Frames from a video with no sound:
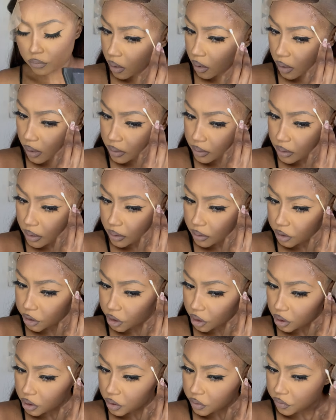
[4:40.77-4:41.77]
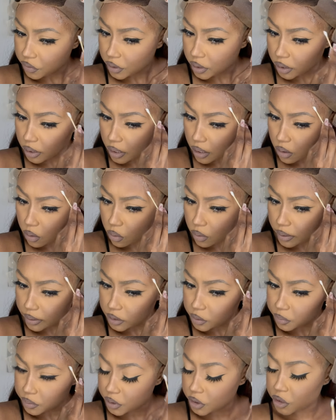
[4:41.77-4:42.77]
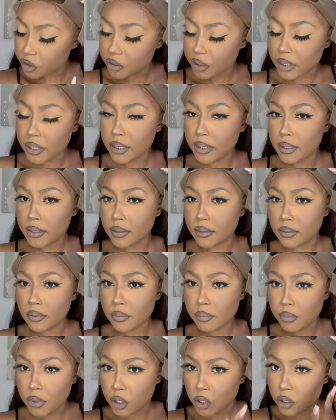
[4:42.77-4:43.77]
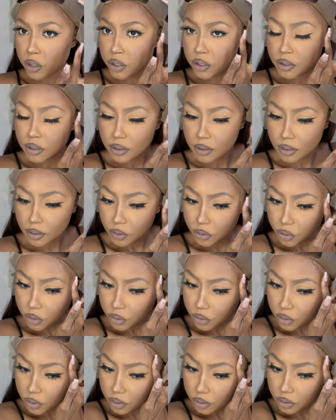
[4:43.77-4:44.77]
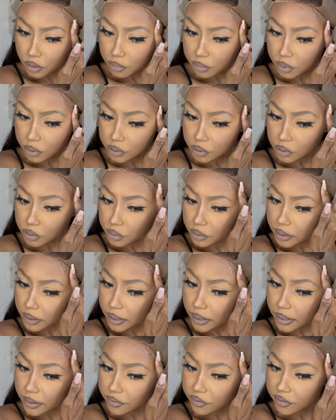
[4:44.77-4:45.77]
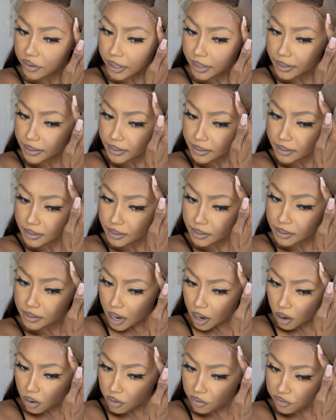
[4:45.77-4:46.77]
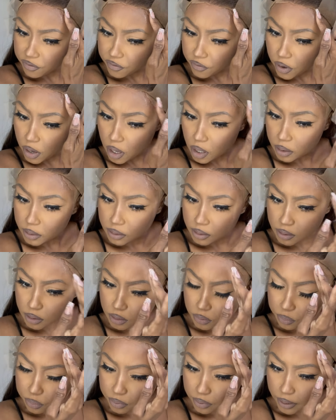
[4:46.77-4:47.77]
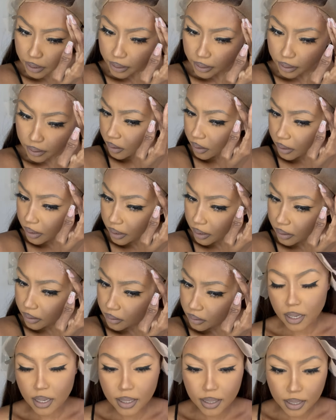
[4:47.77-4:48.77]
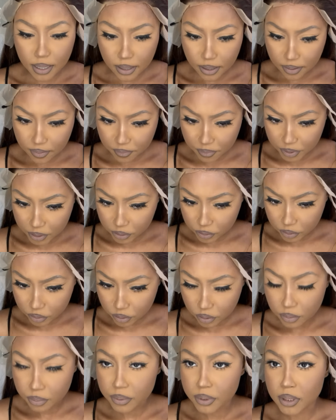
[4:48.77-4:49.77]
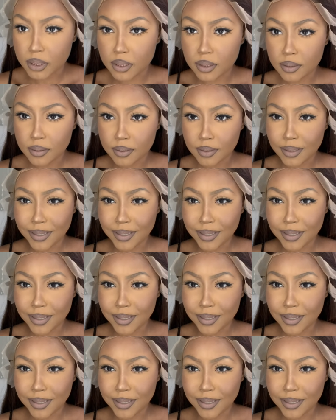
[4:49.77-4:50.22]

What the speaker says: Guys, I just figured out why it's been draining, because you know on the bottle it advises how far to spray the can, and I have been doing the opposite.